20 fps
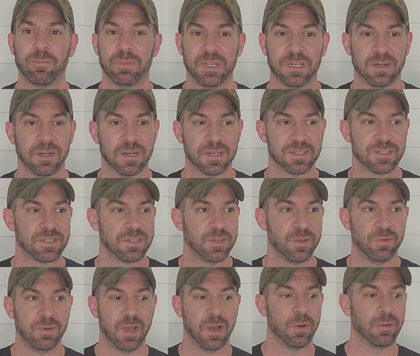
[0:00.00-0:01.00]
because
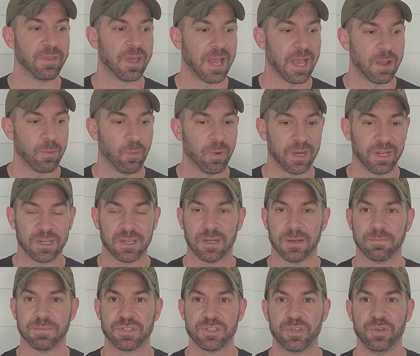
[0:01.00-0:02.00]
you know that when it
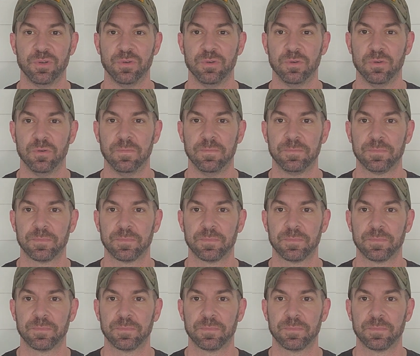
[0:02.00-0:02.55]
comes to